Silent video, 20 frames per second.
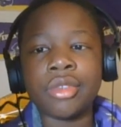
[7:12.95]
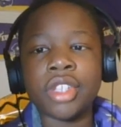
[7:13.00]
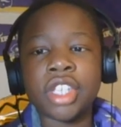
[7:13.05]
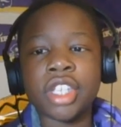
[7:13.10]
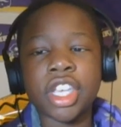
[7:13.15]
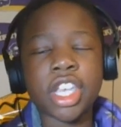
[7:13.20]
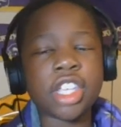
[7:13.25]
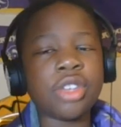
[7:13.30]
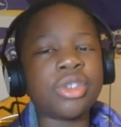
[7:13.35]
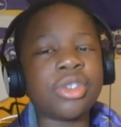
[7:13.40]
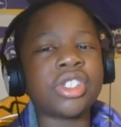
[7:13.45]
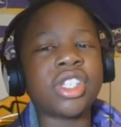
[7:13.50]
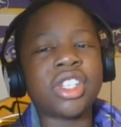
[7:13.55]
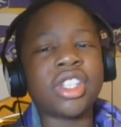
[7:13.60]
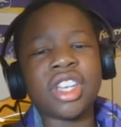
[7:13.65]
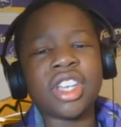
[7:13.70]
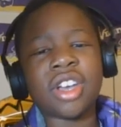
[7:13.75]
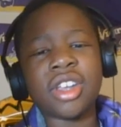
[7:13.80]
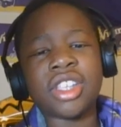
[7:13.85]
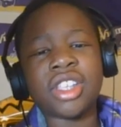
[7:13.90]
Can you sit
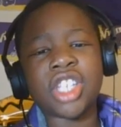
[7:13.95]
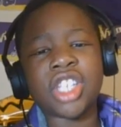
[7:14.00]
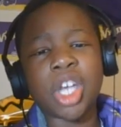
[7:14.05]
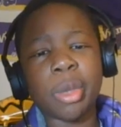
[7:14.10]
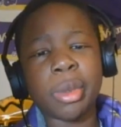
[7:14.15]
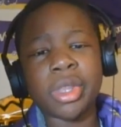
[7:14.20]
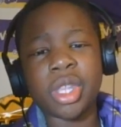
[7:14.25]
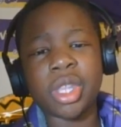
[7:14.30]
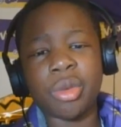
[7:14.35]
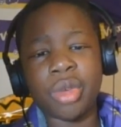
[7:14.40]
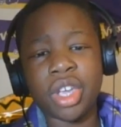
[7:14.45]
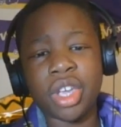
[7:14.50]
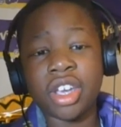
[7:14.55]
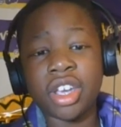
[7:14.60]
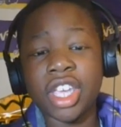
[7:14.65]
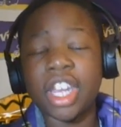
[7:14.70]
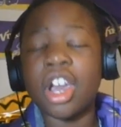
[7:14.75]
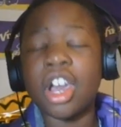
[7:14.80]
down and tell me that we can